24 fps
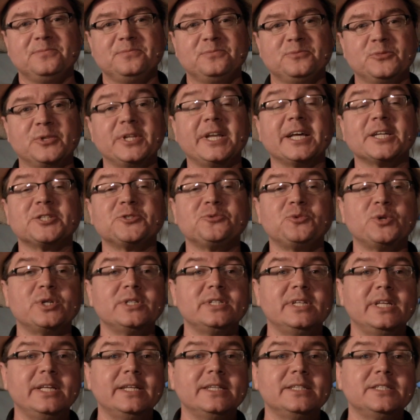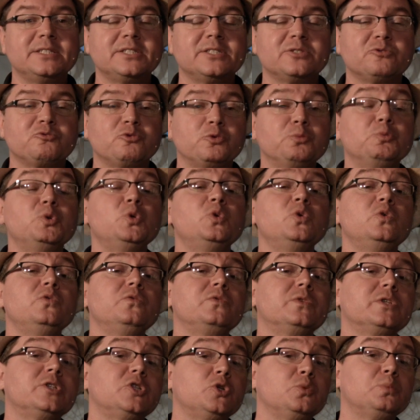The next one is
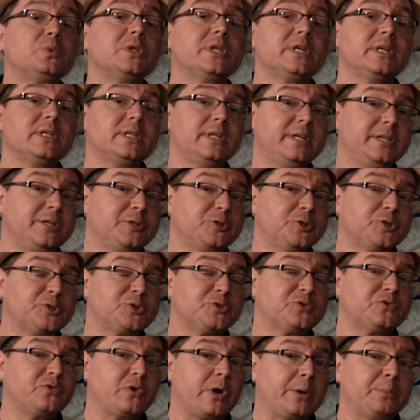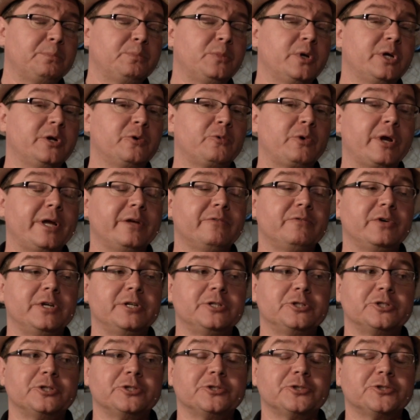remove the duplicate integers from an array of
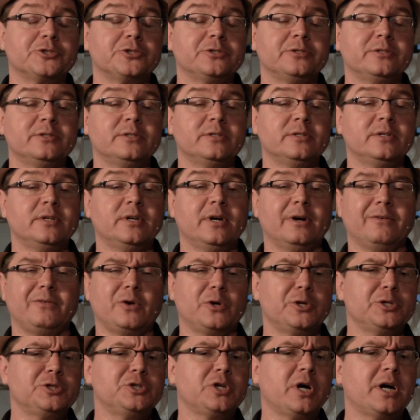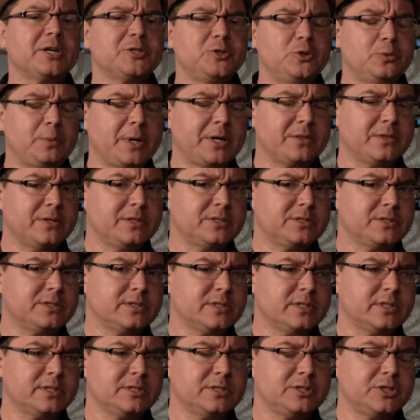integers. I've already talked to you about this
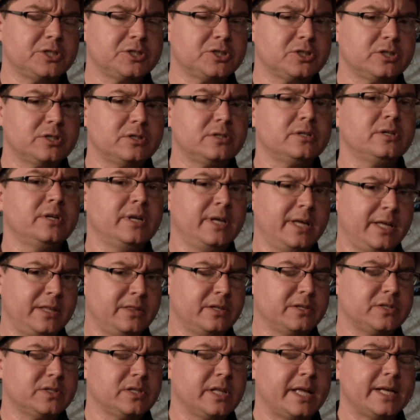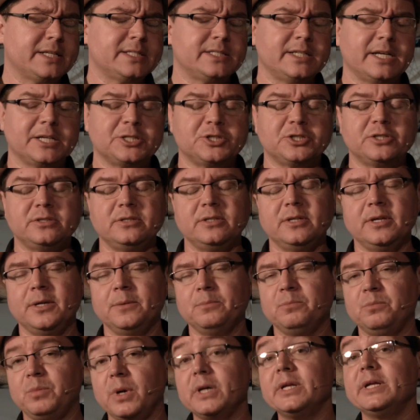just in this last section,
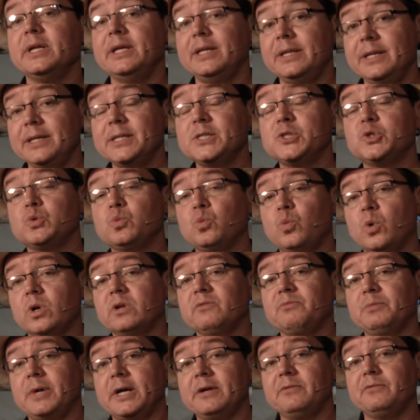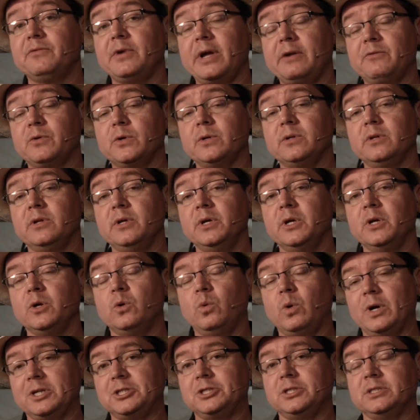but it is one of my favorite
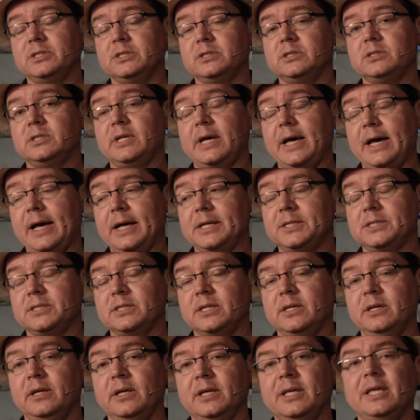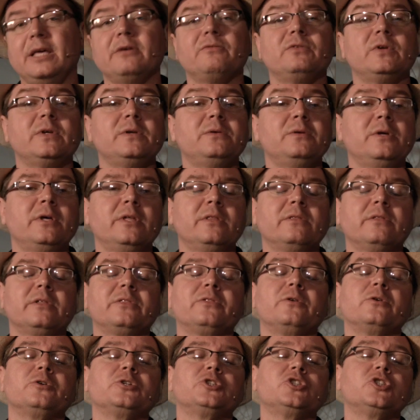questions to ask, given that
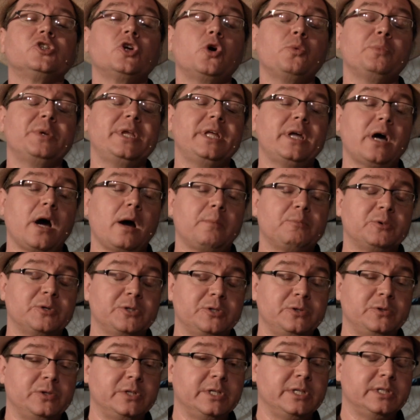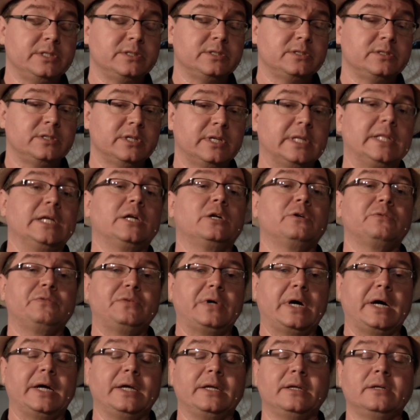there's so many opportunities to
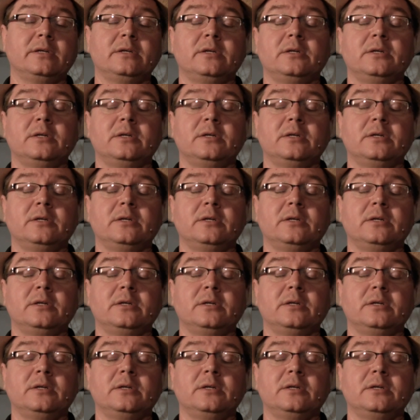clarify